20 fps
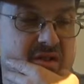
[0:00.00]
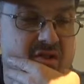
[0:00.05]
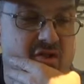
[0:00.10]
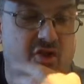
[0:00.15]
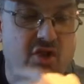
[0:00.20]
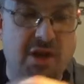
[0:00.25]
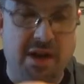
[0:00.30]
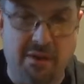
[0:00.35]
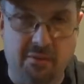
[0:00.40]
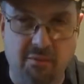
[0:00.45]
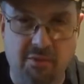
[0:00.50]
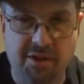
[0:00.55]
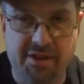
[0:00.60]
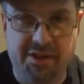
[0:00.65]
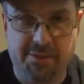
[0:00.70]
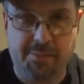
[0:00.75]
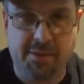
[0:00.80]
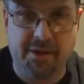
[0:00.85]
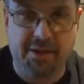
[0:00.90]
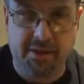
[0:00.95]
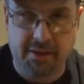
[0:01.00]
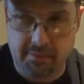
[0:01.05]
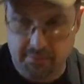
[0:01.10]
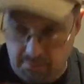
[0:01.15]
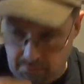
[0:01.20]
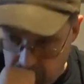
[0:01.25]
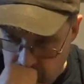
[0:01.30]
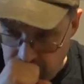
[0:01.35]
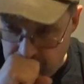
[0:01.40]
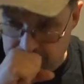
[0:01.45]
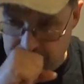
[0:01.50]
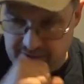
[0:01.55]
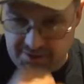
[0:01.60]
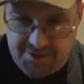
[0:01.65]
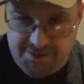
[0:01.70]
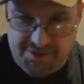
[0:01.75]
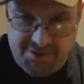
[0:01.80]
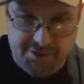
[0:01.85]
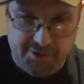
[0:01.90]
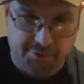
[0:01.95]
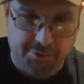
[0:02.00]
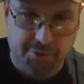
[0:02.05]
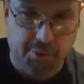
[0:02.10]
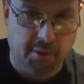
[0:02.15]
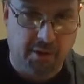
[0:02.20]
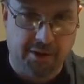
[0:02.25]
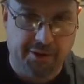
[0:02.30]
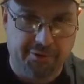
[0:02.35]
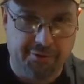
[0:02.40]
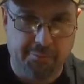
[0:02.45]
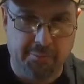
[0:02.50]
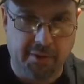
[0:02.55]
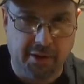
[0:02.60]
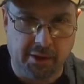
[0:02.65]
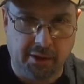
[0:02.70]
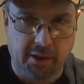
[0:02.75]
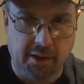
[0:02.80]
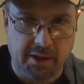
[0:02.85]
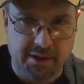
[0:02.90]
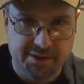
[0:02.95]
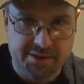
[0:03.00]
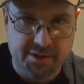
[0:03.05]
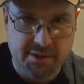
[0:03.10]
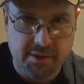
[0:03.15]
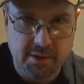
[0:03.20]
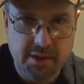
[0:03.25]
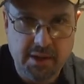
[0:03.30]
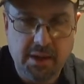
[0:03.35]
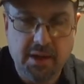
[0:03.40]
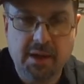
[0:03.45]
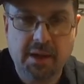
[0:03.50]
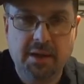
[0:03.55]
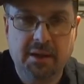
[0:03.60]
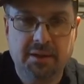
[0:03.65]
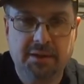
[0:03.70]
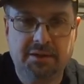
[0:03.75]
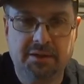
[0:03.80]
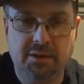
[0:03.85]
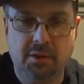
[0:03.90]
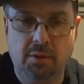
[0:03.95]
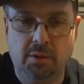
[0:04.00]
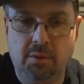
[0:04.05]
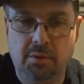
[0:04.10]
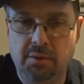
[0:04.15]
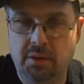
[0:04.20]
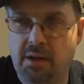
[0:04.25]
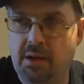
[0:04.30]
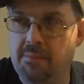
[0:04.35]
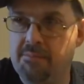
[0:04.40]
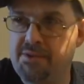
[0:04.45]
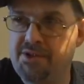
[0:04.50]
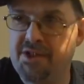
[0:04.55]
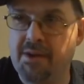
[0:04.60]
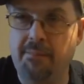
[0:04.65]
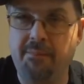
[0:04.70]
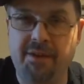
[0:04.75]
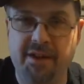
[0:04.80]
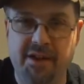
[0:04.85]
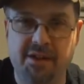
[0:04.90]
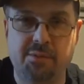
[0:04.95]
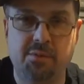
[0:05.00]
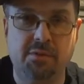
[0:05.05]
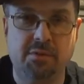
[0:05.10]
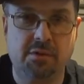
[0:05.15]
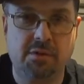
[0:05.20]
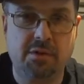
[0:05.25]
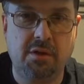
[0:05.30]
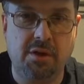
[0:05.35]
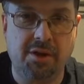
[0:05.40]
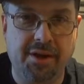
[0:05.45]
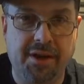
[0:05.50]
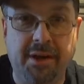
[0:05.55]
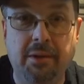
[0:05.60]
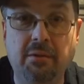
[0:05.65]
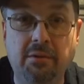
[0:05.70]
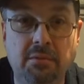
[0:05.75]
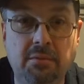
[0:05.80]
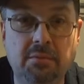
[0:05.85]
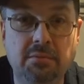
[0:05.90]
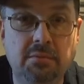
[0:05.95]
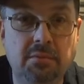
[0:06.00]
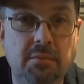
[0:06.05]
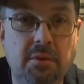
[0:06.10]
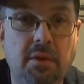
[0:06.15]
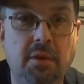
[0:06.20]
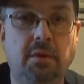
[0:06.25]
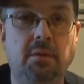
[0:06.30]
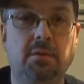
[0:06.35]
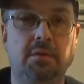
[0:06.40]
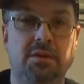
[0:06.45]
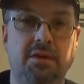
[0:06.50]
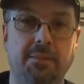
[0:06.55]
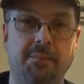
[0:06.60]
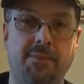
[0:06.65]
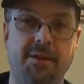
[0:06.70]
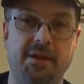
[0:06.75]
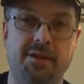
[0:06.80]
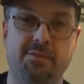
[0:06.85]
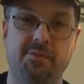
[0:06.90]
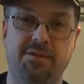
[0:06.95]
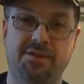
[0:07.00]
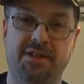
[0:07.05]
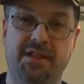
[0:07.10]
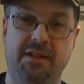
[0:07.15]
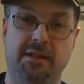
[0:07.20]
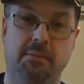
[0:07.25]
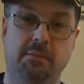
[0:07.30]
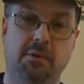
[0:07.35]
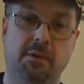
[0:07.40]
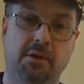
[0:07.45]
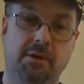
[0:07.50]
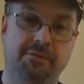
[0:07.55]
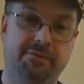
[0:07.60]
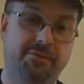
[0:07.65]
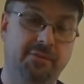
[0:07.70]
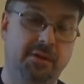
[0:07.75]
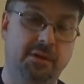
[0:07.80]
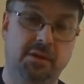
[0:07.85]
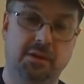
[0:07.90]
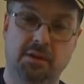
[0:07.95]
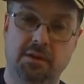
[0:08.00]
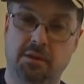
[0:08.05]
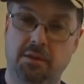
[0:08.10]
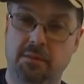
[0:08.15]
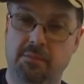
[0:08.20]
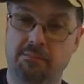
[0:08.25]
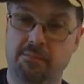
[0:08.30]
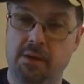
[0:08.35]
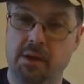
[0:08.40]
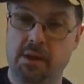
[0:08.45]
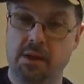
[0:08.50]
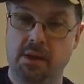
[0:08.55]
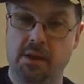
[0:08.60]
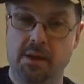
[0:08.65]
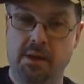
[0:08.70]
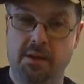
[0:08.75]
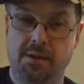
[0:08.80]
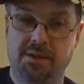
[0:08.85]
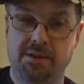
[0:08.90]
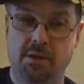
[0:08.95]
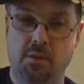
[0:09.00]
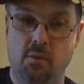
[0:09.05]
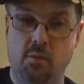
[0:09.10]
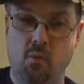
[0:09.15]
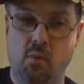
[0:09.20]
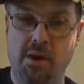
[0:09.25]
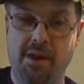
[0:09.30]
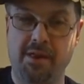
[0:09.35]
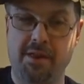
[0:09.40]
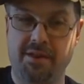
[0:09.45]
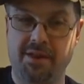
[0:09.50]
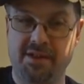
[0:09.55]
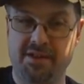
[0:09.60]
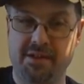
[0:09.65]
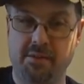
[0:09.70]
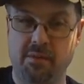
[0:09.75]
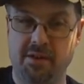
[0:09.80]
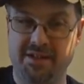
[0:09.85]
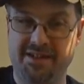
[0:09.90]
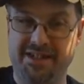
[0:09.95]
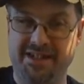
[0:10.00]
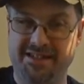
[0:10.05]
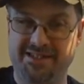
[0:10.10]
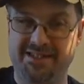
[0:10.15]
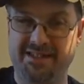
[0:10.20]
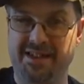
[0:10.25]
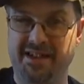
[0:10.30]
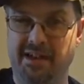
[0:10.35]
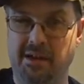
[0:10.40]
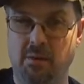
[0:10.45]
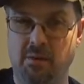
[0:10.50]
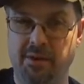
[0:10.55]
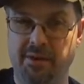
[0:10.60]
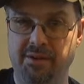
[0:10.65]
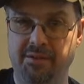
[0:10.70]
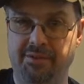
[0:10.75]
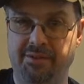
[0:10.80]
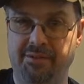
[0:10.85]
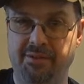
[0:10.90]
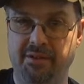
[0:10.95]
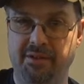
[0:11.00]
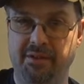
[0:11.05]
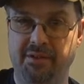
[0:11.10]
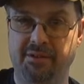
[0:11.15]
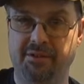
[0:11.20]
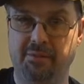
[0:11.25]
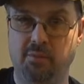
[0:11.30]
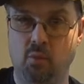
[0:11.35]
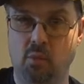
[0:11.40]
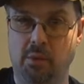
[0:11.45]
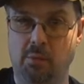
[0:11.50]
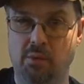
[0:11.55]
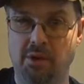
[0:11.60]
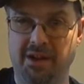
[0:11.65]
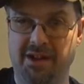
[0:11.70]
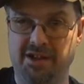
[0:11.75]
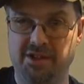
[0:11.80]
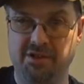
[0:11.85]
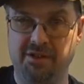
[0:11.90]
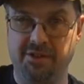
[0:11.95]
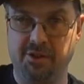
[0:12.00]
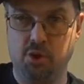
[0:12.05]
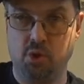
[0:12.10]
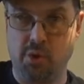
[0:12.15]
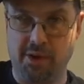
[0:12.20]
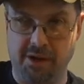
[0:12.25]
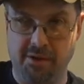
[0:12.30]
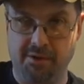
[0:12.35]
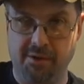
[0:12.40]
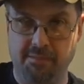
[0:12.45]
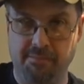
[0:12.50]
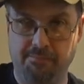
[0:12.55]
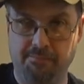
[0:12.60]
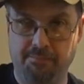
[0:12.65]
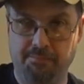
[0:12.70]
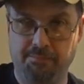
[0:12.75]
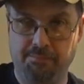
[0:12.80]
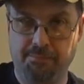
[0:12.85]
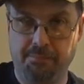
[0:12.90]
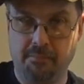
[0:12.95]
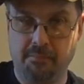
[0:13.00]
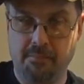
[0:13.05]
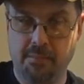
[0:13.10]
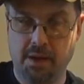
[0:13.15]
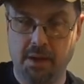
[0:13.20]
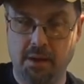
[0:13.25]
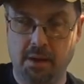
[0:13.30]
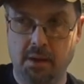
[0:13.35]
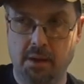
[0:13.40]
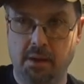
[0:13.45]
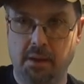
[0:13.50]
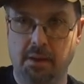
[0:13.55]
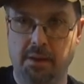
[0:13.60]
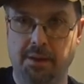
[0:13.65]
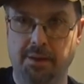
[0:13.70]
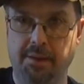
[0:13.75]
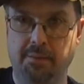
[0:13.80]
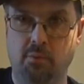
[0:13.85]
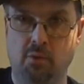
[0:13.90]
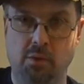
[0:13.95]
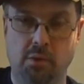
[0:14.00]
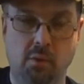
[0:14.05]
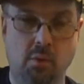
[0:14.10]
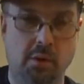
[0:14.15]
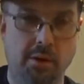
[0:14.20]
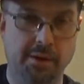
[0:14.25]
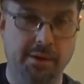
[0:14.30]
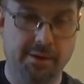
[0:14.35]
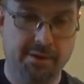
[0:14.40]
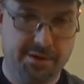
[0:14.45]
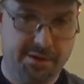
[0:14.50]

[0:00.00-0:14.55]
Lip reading: generally speaking, it's 0 to 100 milligauss. So some things will cook it out, you know, some things will set them off. So one of the things I want to test now is what will actually trigger them. and then we'll go on and